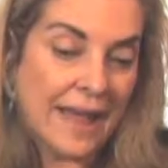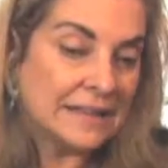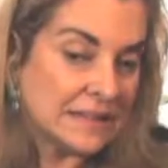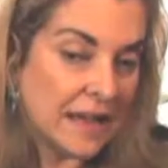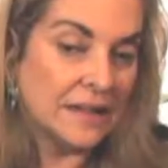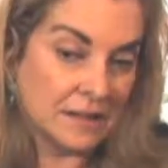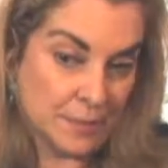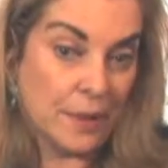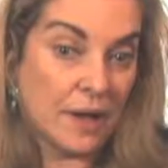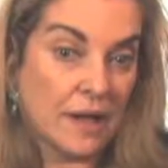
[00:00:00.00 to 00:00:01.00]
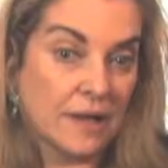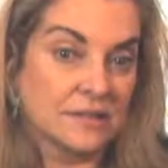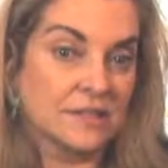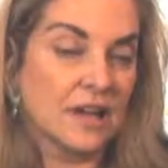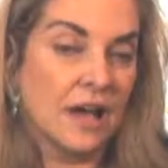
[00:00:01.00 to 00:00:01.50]
I had done in the
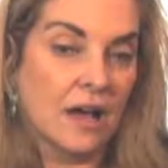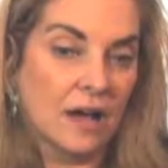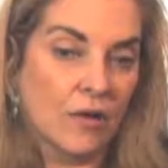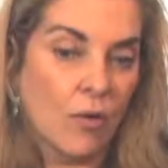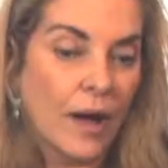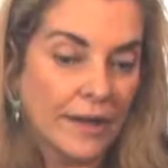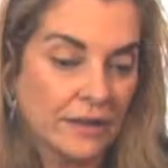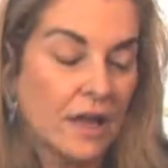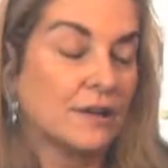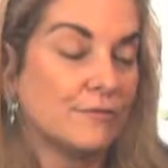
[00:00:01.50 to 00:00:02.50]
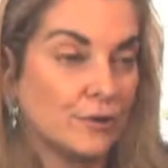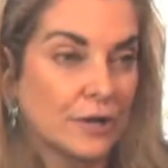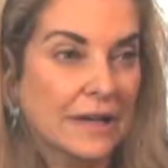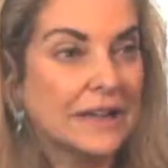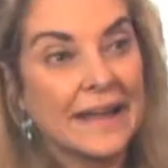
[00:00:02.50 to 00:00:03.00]
past quite a lot of
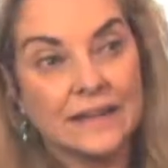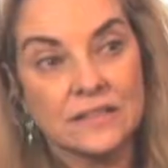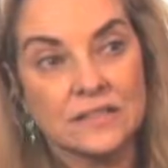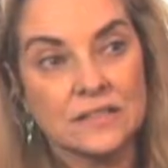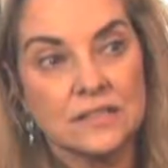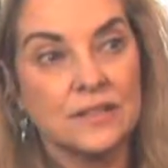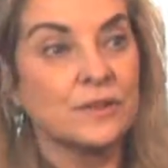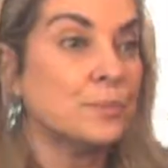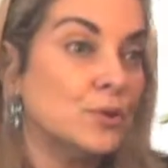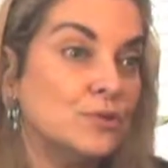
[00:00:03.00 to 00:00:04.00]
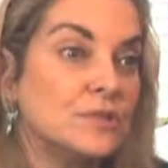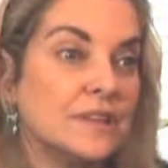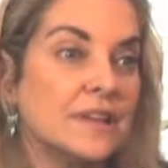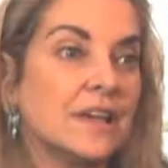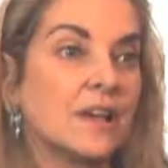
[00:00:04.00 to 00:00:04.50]
work connected to either
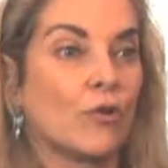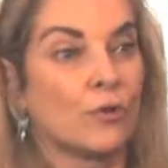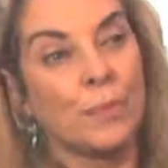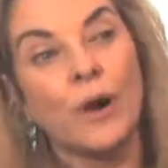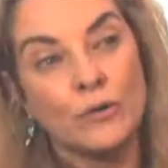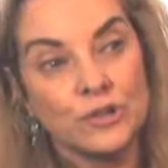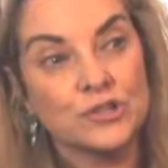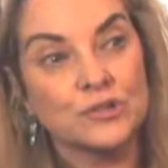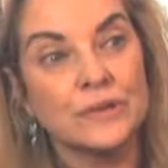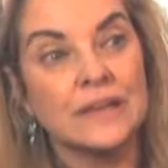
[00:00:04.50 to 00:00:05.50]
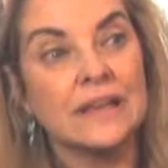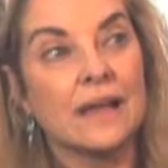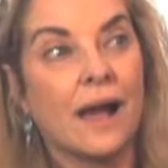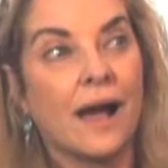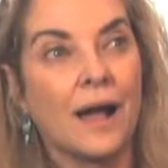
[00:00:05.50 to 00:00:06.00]
music or
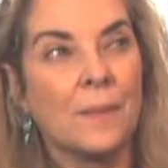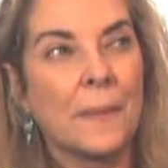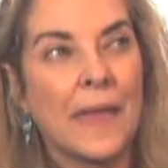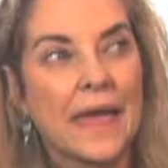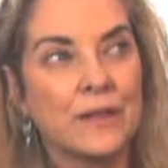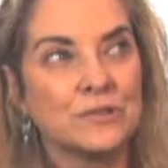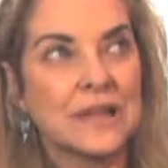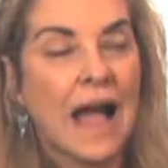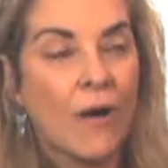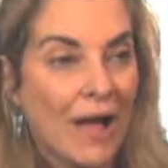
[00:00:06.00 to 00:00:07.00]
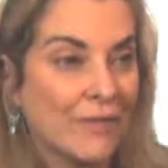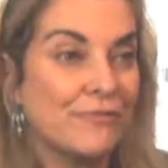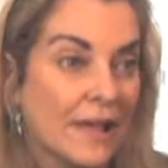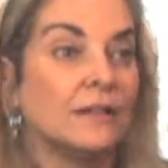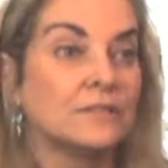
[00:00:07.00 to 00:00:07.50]
poetry, and it was how I
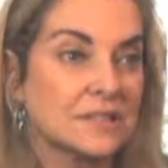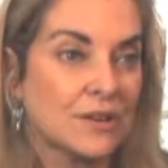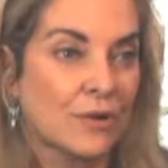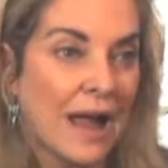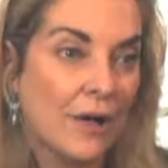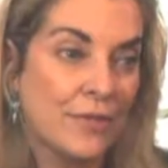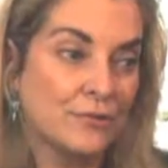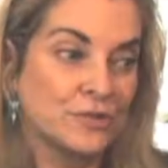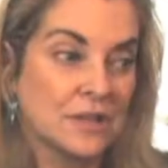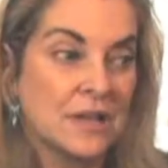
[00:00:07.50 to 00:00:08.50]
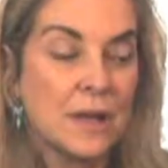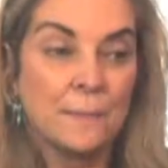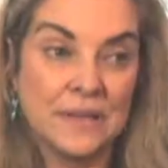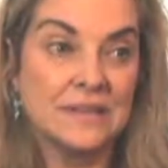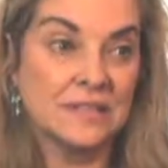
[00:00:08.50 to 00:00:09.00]
felt or how those
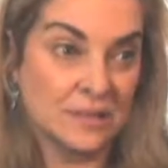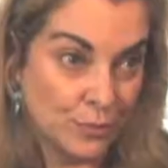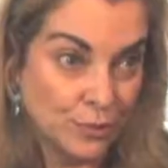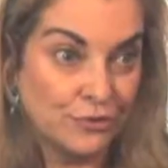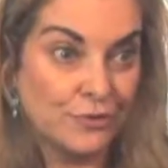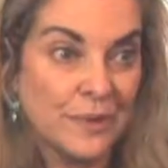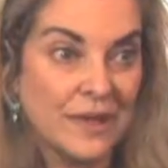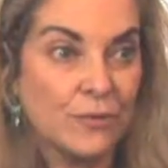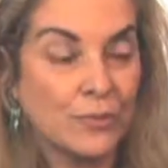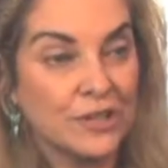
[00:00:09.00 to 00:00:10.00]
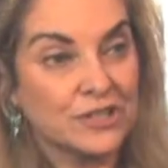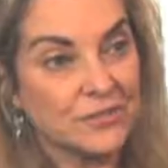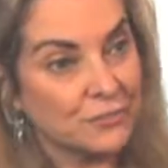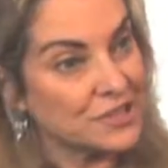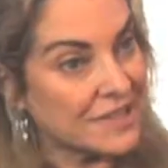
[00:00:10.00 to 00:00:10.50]
pieces moved me,
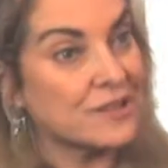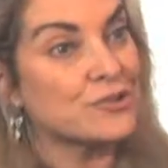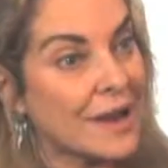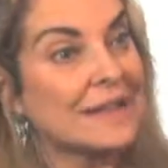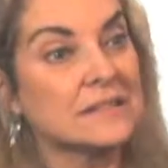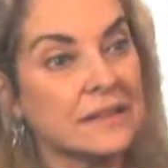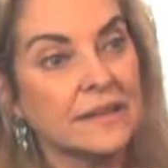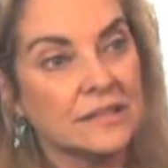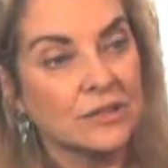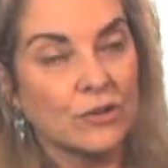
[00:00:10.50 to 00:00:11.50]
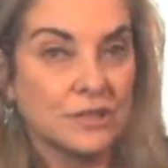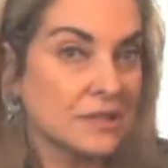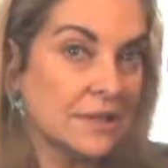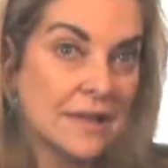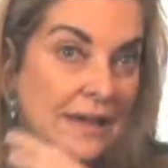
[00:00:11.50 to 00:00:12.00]
which was then translated
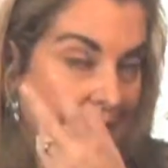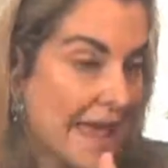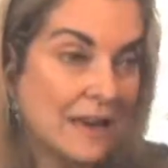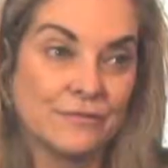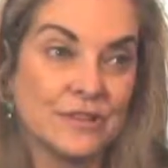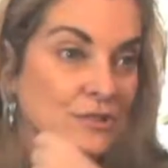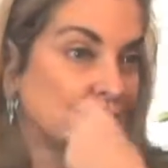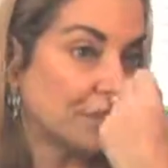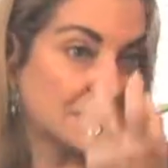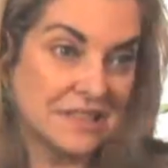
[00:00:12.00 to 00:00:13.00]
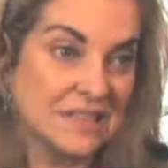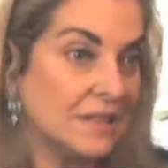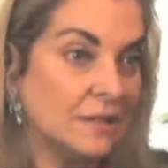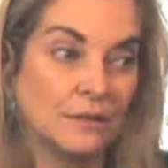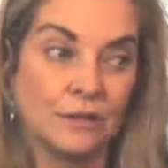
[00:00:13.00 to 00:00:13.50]
onto canvas, onto
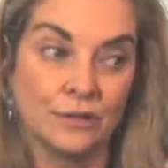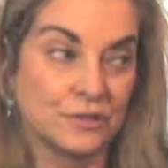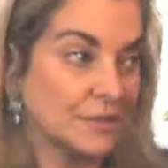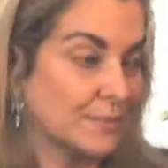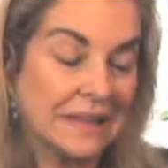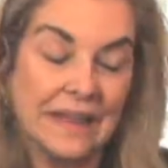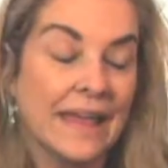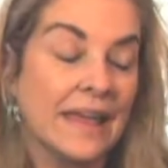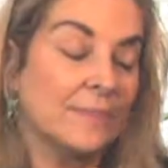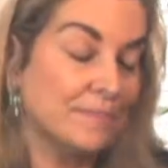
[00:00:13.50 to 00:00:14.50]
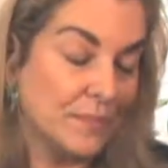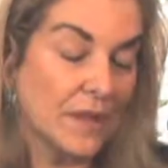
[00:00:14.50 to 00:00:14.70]
steel, onto clay,